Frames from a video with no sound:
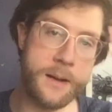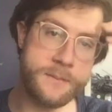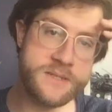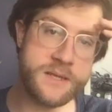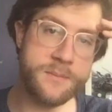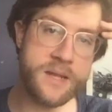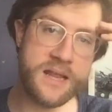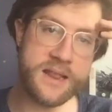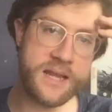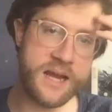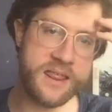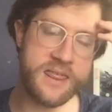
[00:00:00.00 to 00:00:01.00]
Something
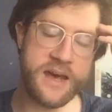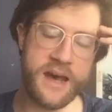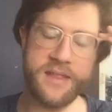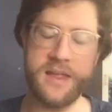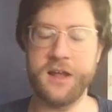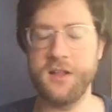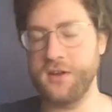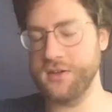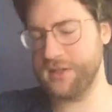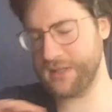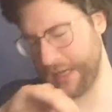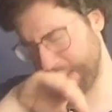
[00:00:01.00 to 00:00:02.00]
like that.
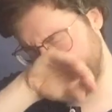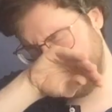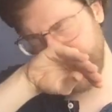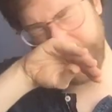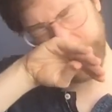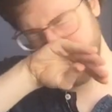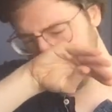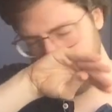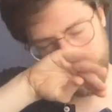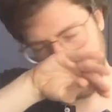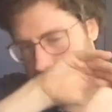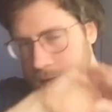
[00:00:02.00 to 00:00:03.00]
That's pretty
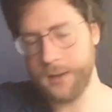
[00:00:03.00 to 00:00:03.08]
cool.